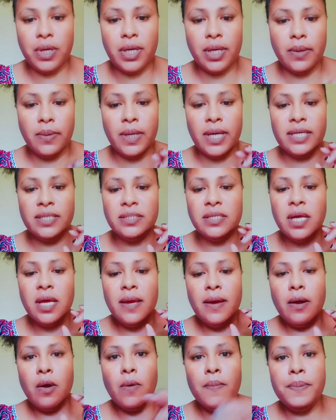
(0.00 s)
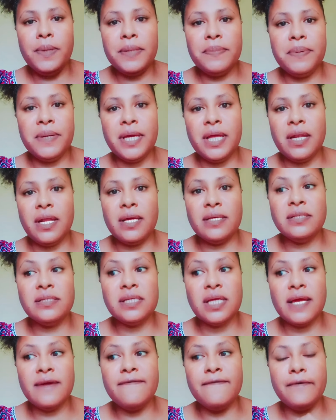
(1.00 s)
Otherwise, complete beginners
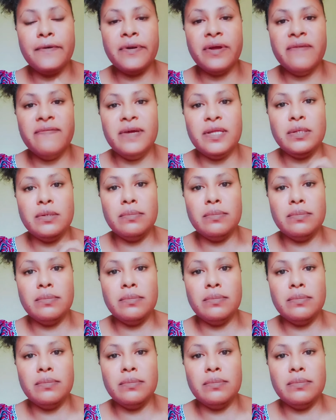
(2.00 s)
take forever